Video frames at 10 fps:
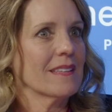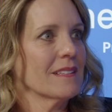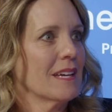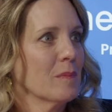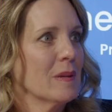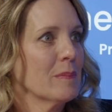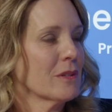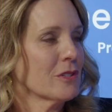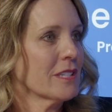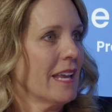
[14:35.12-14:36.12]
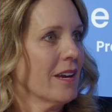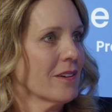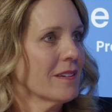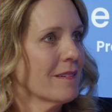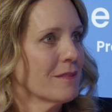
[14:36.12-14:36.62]
a lot of people are
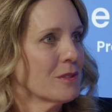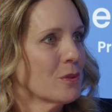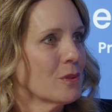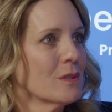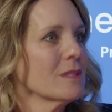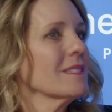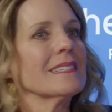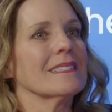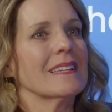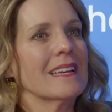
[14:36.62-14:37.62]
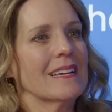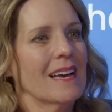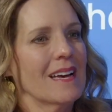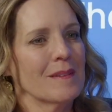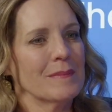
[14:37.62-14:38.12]
scared of the tools.
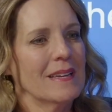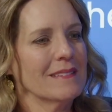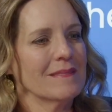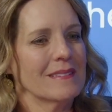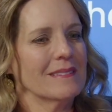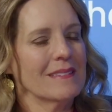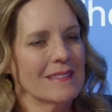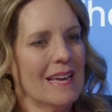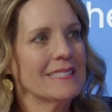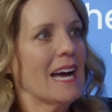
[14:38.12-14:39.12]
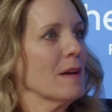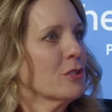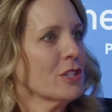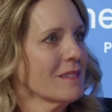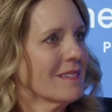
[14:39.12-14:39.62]
And
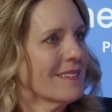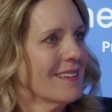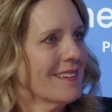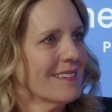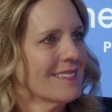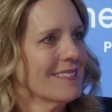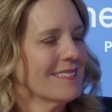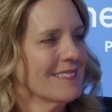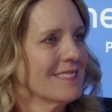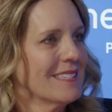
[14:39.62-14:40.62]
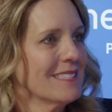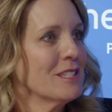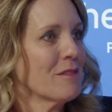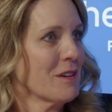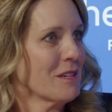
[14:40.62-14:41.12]
adoption is
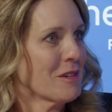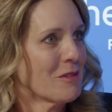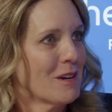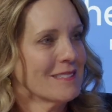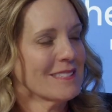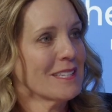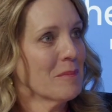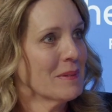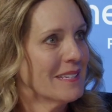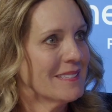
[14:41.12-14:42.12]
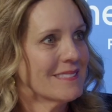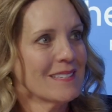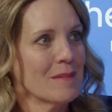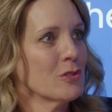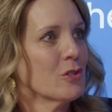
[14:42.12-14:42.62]
different across companies.
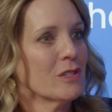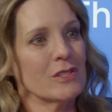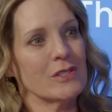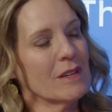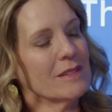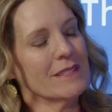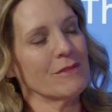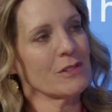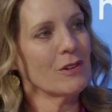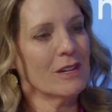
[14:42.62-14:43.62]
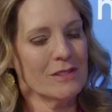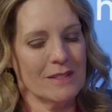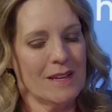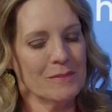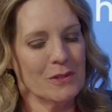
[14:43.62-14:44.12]
I'm sure is different across
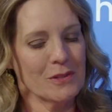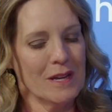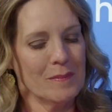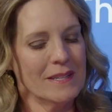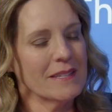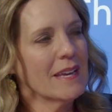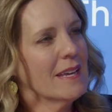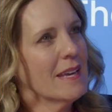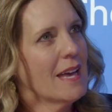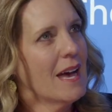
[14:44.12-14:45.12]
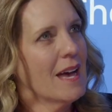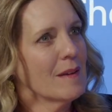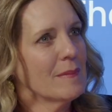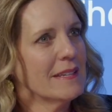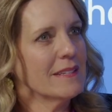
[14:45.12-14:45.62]
your company.
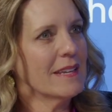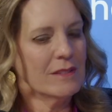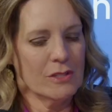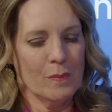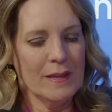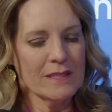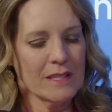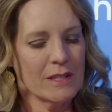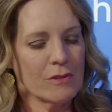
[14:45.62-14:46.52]
And so basically